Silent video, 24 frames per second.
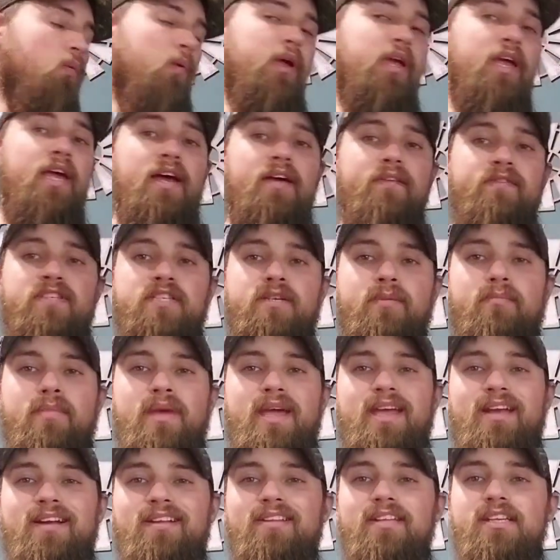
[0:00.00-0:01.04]
we have
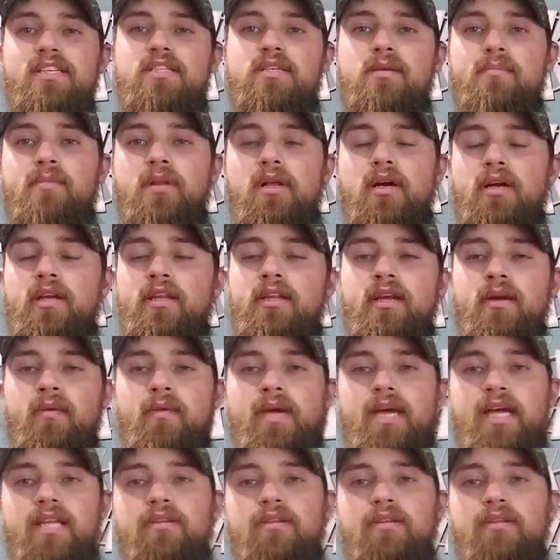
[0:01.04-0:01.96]
some Mangalitsa blood in there.